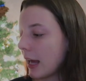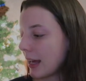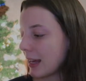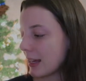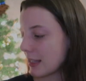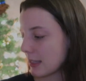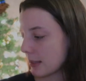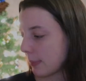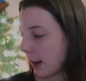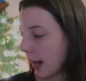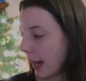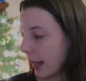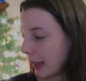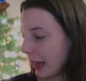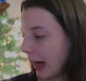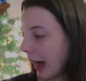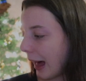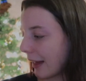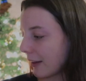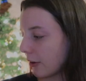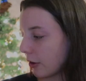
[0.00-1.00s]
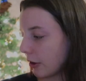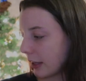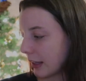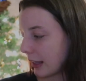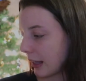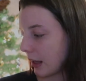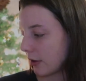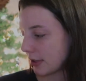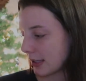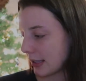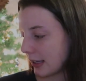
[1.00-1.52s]
It's by Kyle and
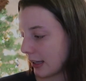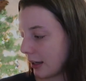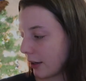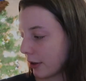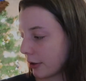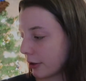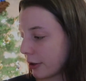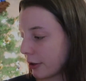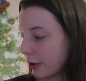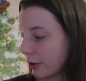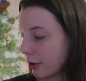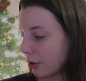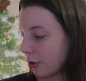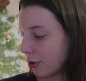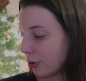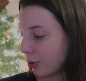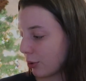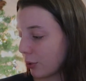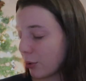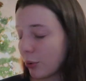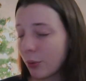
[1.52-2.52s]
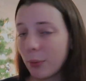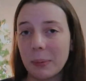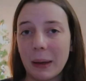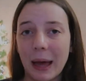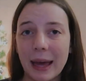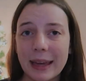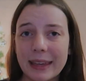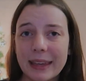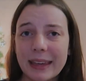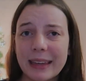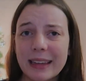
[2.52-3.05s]
Kelsey
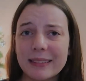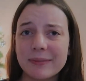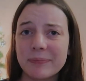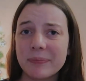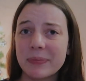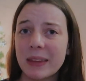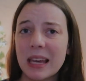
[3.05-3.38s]
Kupecki.